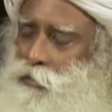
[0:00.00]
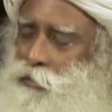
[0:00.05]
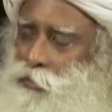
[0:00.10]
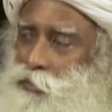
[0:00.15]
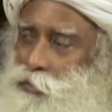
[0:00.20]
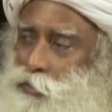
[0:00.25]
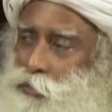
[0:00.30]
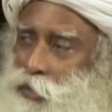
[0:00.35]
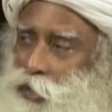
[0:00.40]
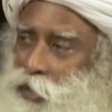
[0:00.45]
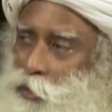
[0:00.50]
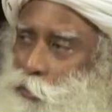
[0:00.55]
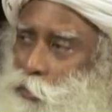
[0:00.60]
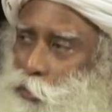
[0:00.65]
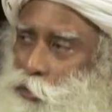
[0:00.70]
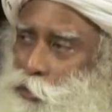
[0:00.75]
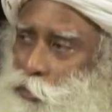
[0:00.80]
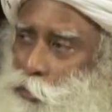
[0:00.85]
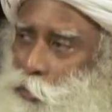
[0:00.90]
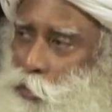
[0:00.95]
To create
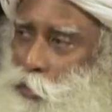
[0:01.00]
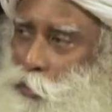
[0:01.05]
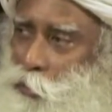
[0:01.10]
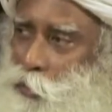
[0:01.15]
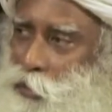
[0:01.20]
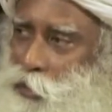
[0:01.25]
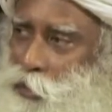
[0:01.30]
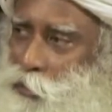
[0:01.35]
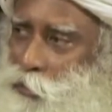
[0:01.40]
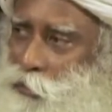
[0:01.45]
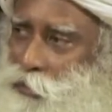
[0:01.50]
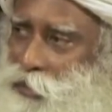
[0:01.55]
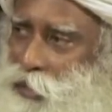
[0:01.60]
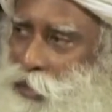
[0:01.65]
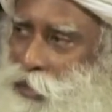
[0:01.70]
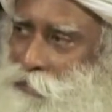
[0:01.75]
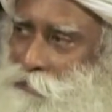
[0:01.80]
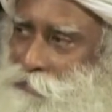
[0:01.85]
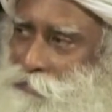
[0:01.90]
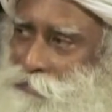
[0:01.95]
what you want within
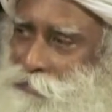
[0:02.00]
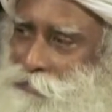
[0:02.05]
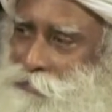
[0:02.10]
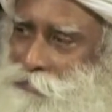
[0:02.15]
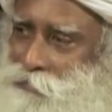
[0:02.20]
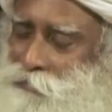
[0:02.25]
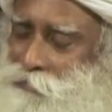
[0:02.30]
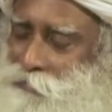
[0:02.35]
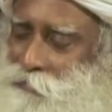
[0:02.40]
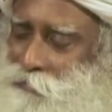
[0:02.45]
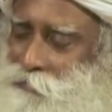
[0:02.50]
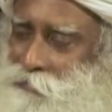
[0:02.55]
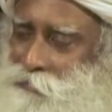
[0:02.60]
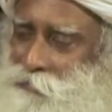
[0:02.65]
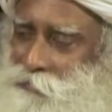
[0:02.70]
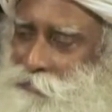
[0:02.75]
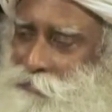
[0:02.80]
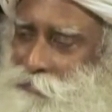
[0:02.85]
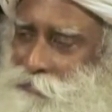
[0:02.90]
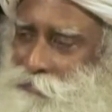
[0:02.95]
yourself,
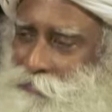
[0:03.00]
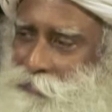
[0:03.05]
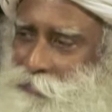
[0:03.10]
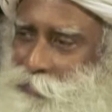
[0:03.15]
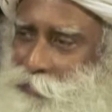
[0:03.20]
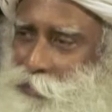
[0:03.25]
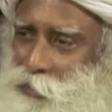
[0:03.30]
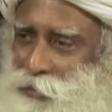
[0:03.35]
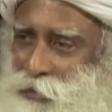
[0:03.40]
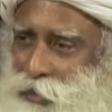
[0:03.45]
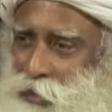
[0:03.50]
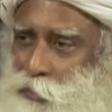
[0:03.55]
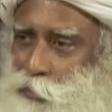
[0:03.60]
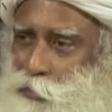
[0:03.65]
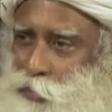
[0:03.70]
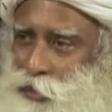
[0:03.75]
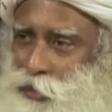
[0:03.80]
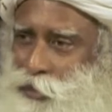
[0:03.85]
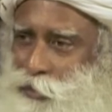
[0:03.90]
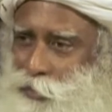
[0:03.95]
you got to
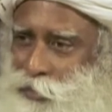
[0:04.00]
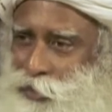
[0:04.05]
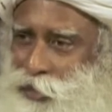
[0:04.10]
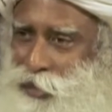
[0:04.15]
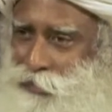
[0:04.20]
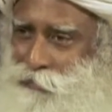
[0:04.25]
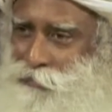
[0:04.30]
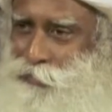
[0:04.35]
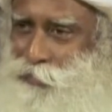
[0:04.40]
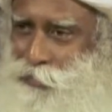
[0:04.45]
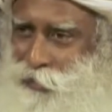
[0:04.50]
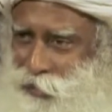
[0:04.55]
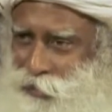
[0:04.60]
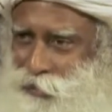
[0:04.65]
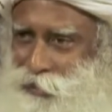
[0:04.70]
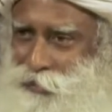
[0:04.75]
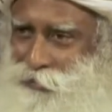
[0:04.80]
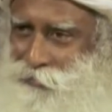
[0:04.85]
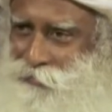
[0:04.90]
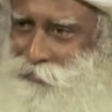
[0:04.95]
bring yourself
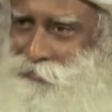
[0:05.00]
together.